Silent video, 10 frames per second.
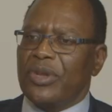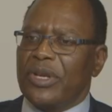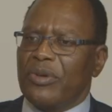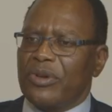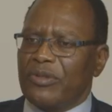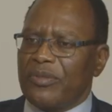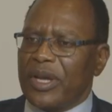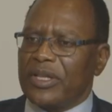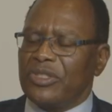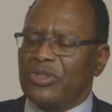you an order of
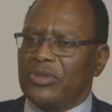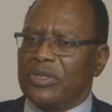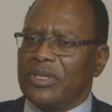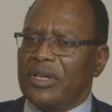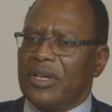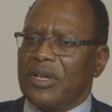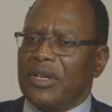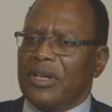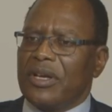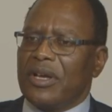magnitude.
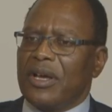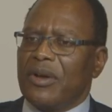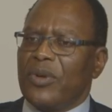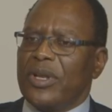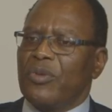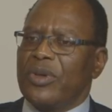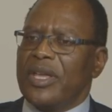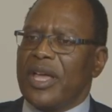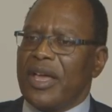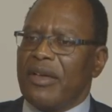when
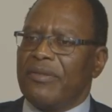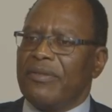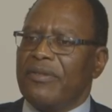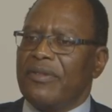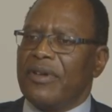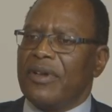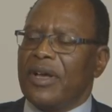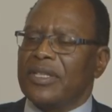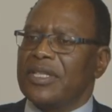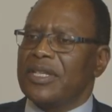we have
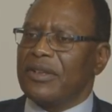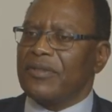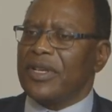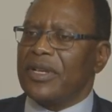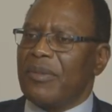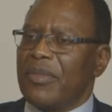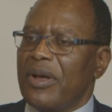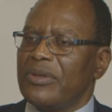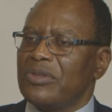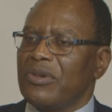significant
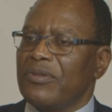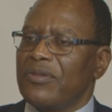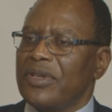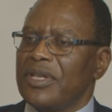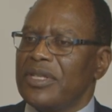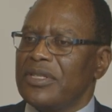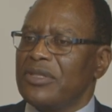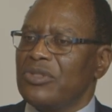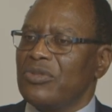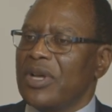amounts of
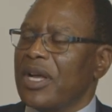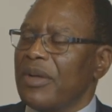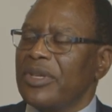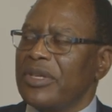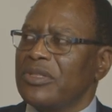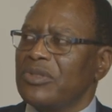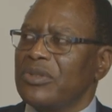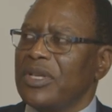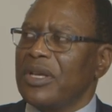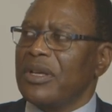illicit sugar coming
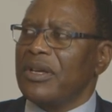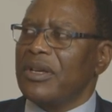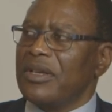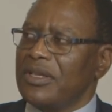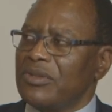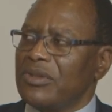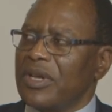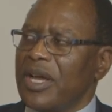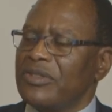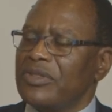into the
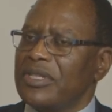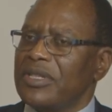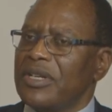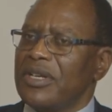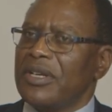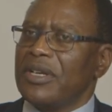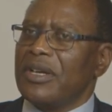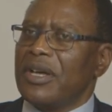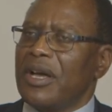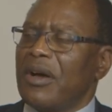country,
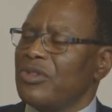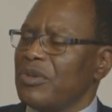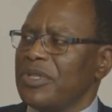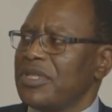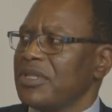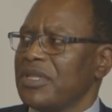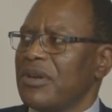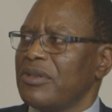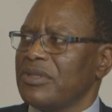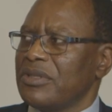our domestic
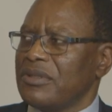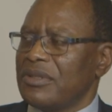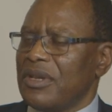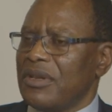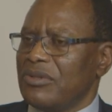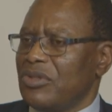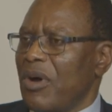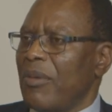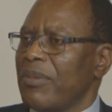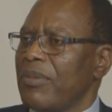sales
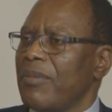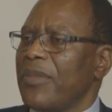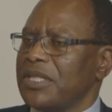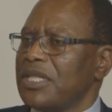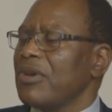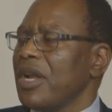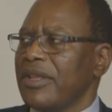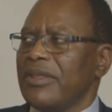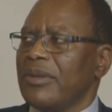drop, particularly